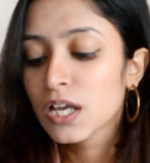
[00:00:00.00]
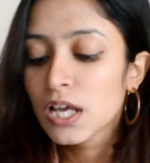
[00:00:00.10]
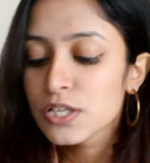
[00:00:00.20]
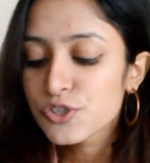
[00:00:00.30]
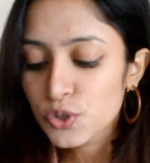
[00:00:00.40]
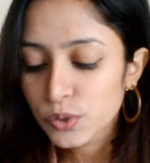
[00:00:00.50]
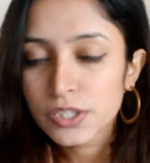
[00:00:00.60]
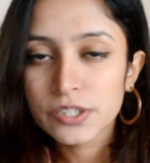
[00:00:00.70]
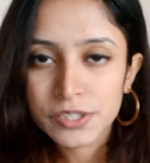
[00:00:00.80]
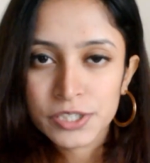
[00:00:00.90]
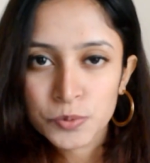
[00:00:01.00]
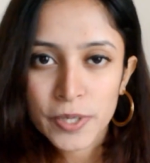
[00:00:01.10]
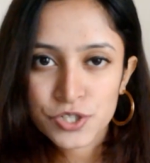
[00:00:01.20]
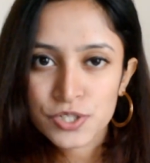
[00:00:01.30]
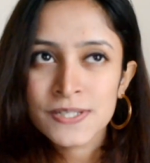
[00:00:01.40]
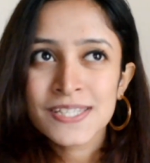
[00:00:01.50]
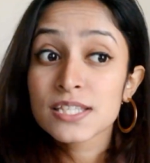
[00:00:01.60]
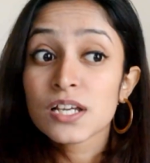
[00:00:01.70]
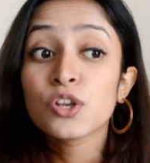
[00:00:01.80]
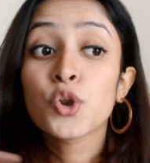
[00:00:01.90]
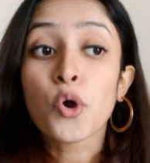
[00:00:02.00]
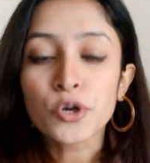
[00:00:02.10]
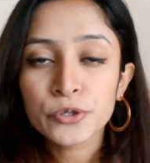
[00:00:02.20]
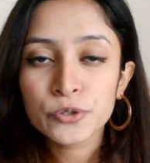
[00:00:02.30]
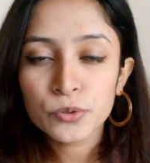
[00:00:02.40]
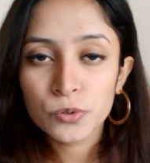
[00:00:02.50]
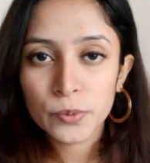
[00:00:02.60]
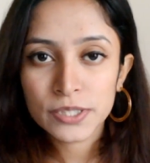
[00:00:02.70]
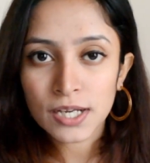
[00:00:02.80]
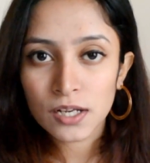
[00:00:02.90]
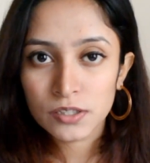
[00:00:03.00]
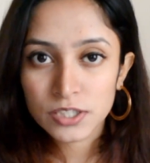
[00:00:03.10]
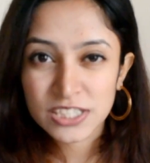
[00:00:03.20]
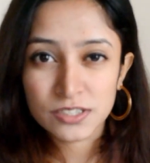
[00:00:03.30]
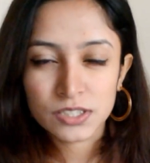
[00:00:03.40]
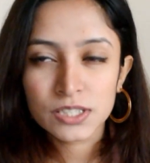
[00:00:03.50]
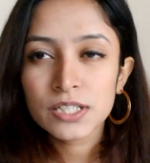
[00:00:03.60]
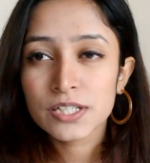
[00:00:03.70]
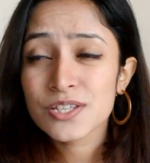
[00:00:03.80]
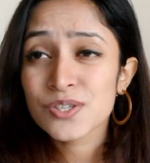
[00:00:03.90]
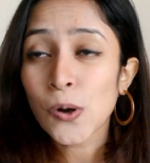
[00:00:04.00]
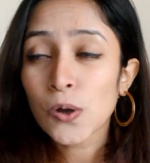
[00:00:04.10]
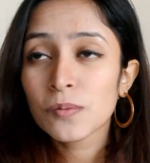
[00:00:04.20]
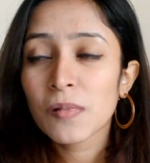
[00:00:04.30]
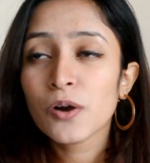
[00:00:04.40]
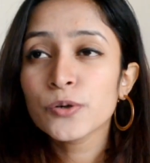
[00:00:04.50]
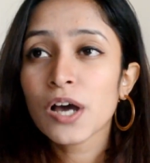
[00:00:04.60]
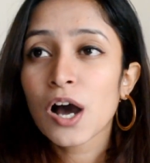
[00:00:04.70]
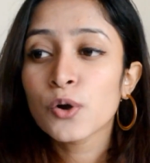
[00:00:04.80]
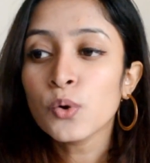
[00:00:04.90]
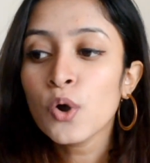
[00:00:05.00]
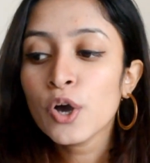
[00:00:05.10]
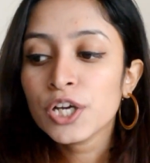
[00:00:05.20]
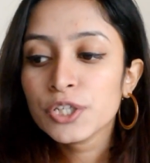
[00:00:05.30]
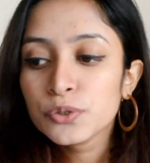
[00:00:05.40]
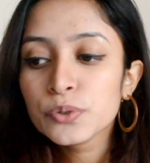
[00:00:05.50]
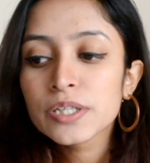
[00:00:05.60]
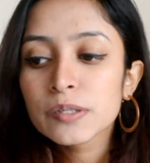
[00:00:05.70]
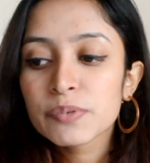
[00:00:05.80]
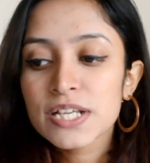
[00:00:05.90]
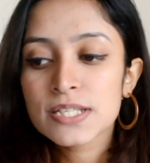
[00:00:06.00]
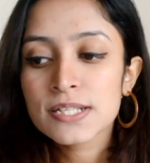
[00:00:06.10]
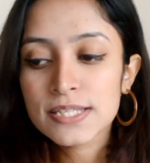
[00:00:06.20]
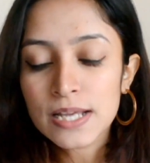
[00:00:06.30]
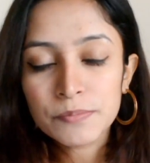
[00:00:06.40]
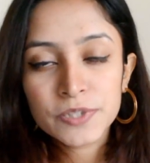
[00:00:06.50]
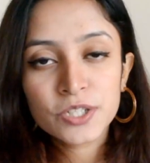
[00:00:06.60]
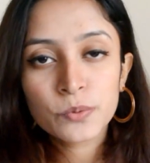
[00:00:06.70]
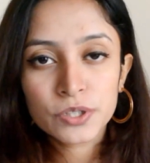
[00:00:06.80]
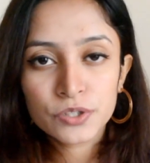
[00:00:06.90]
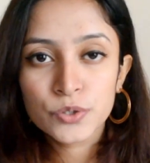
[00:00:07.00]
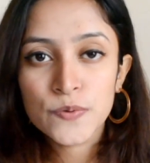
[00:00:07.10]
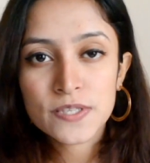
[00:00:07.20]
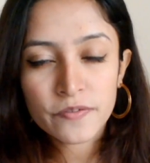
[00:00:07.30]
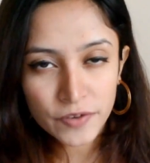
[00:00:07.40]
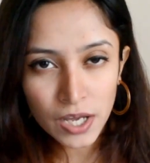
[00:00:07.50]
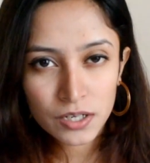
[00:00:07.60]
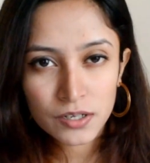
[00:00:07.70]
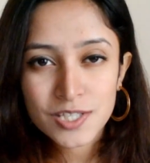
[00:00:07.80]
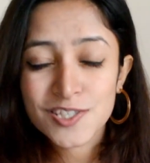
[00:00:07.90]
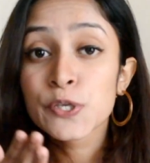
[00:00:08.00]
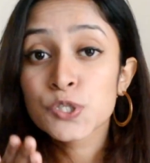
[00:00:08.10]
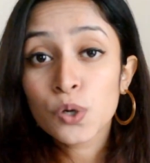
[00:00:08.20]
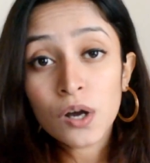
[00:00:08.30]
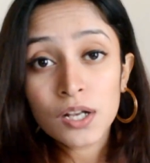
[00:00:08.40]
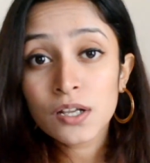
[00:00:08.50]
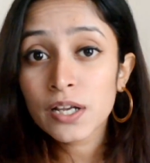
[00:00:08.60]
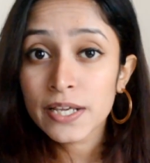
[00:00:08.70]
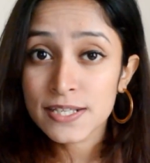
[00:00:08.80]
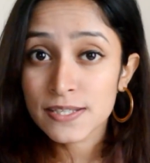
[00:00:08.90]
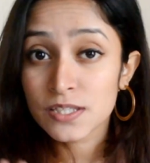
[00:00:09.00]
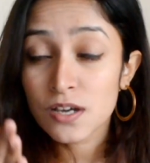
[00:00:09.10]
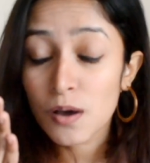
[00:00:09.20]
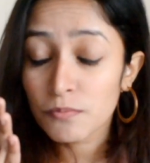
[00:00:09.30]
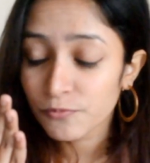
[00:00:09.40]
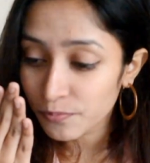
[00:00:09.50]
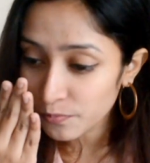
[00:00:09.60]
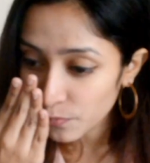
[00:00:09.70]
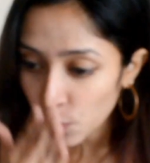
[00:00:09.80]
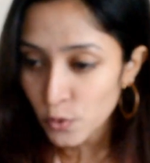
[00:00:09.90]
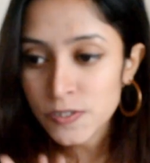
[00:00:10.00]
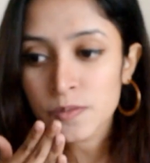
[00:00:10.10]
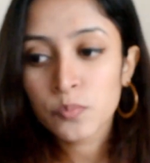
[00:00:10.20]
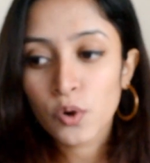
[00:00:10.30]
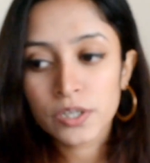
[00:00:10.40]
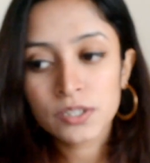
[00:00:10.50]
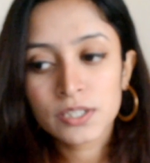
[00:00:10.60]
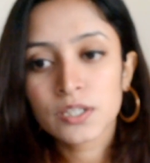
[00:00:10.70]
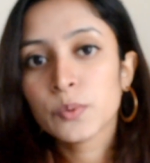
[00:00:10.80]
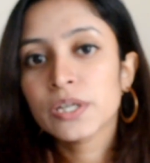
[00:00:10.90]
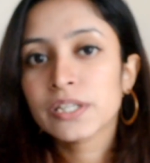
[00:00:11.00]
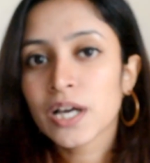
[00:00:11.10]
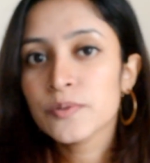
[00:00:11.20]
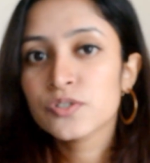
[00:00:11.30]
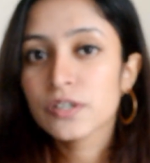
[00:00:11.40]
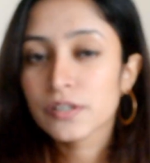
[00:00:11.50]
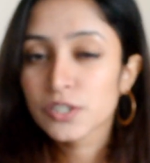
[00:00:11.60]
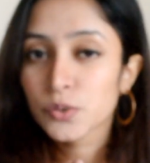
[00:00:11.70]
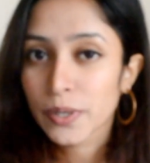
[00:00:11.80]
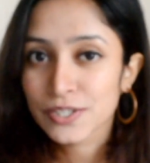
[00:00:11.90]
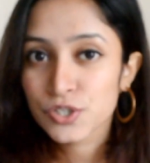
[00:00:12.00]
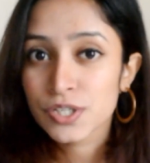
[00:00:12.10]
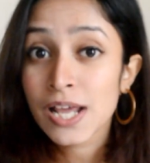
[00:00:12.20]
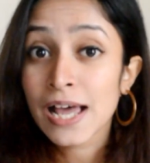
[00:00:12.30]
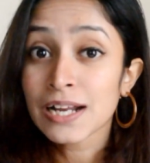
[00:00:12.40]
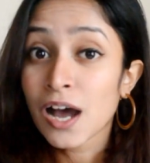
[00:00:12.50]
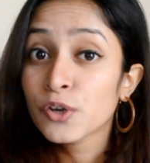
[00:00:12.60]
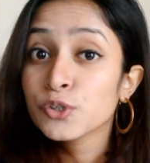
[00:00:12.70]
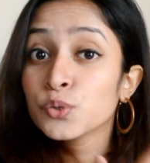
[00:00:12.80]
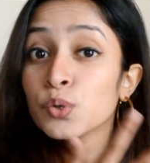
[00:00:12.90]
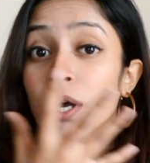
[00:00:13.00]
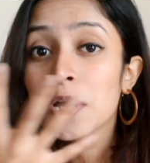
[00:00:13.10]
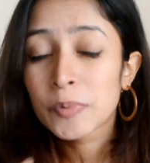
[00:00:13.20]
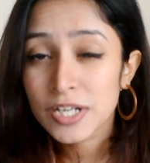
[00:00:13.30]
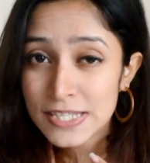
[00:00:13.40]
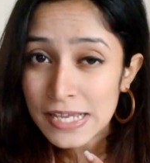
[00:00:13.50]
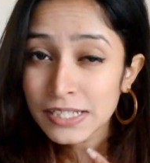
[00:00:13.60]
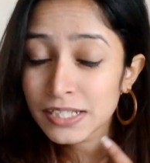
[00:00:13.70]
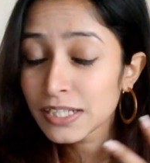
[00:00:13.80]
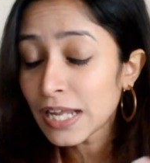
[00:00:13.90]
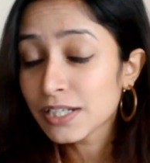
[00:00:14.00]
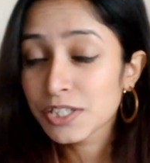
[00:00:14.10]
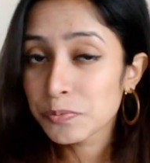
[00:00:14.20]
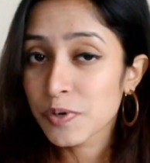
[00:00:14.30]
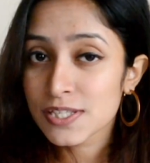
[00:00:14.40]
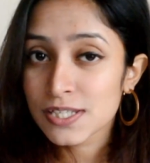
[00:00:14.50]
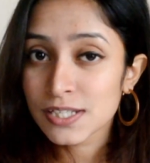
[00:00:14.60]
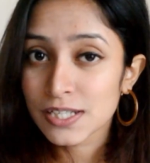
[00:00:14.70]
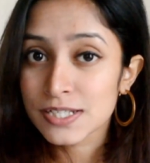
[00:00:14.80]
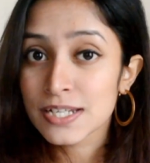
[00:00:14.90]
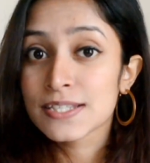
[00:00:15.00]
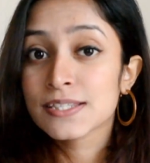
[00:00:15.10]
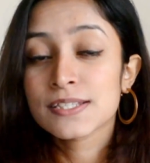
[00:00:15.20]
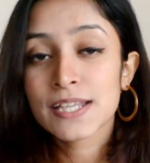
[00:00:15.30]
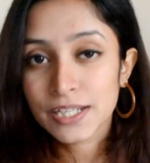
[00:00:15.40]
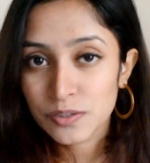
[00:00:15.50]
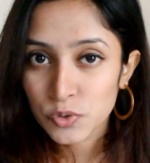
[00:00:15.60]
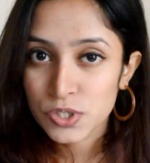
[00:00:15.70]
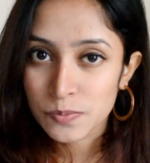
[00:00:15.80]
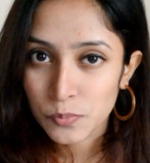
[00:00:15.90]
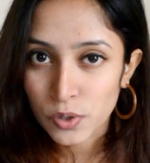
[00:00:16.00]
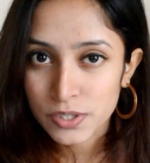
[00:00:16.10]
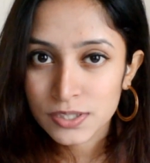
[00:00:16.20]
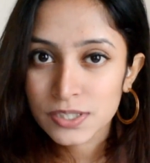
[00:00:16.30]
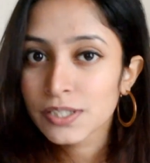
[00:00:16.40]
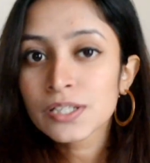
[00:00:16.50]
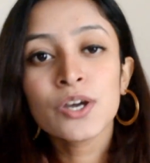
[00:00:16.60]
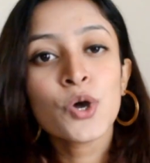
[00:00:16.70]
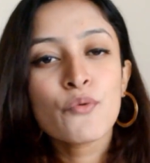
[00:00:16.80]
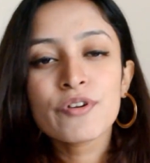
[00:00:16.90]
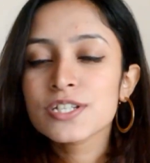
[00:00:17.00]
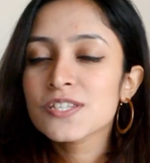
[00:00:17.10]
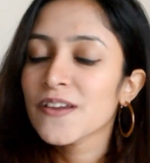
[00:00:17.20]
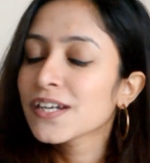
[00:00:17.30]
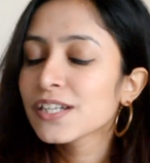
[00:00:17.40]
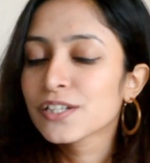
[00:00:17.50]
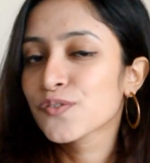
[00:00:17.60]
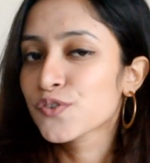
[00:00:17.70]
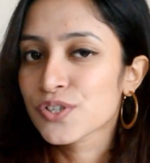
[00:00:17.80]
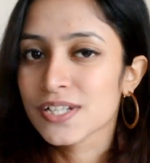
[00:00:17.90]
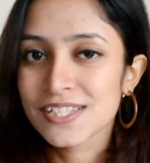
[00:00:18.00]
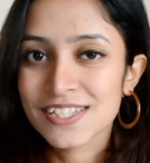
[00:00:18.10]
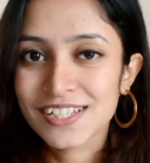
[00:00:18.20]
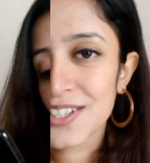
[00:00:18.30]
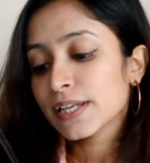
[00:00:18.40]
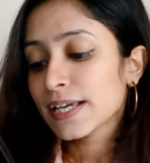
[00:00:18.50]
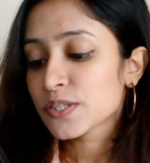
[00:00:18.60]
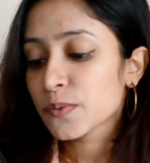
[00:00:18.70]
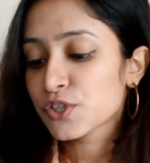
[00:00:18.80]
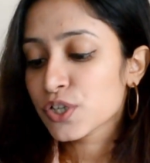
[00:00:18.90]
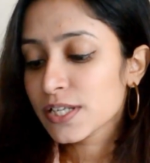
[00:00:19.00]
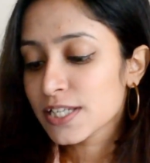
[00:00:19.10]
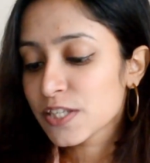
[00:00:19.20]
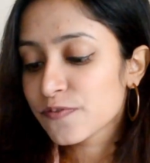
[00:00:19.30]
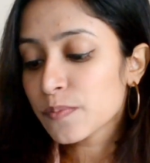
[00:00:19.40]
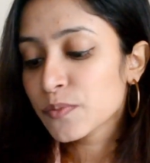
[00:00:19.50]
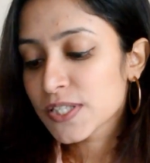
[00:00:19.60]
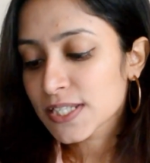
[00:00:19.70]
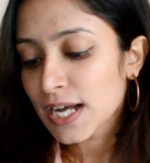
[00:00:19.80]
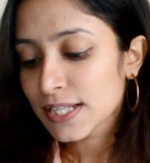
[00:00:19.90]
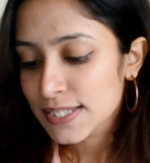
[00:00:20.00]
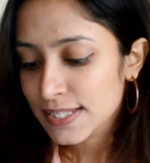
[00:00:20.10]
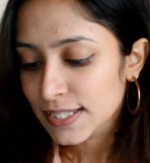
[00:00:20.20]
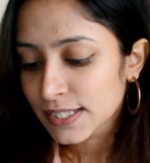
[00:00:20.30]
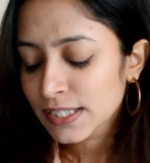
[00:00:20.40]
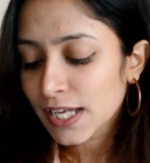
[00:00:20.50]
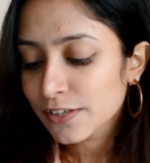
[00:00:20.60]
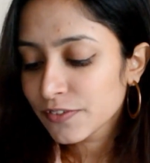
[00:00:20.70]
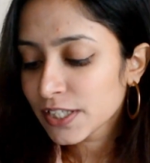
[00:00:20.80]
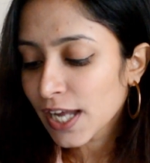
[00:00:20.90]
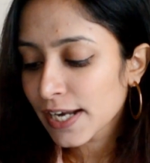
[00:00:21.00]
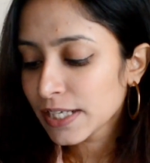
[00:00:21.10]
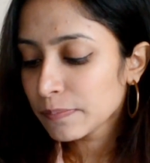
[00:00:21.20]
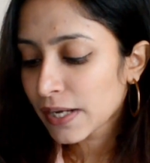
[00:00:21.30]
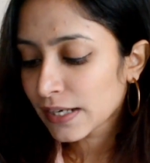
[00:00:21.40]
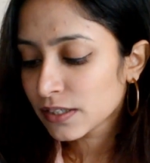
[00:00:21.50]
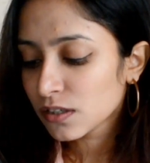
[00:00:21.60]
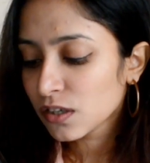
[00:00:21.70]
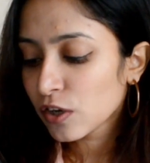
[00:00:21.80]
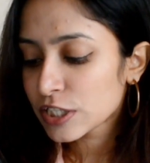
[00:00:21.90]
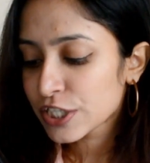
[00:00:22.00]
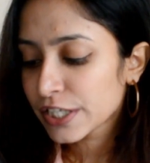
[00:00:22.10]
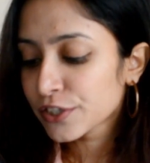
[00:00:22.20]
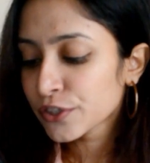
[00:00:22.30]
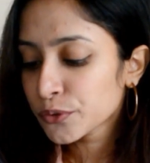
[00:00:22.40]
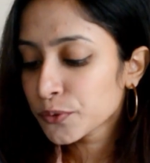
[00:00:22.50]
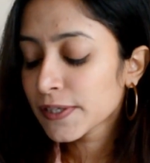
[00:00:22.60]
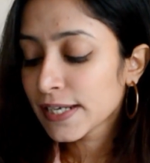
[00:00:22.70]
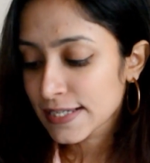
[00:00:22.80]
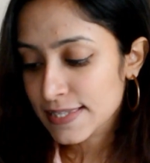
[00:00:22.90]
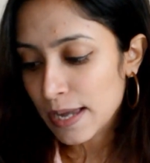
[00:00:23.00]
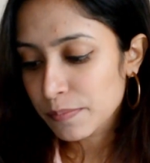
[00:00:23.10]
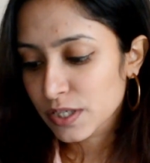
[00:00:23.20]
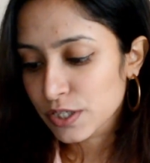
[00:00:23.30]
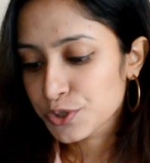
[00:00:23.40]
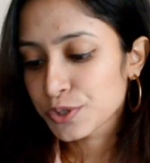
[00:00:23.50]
So the grid questions are a lot to do with color theory. It is all about how you represent something with the use of colors. So color is the most important thing when it comes to grid question, and how you present it and represent it is the second most important thing, which is very individualistic. Next question is from Muskan Singh. Can we carry blender or shading tool in examination?